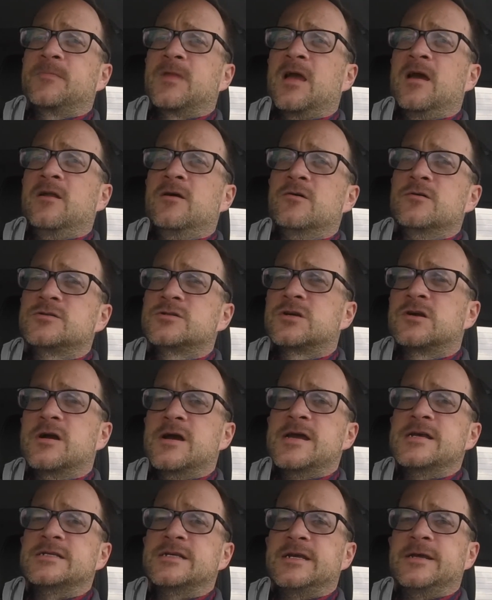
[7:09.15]
I know it's
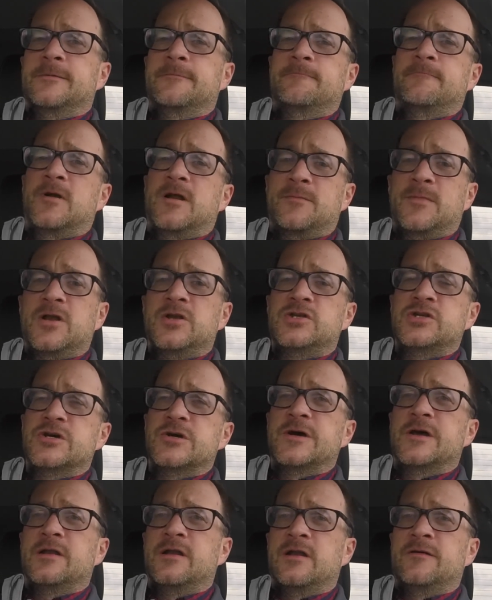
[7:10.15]
crazy, but I'm gonna
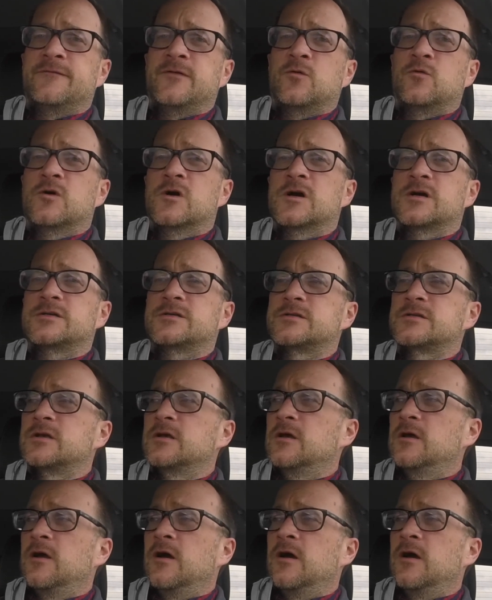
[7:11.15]
do it, and if it works,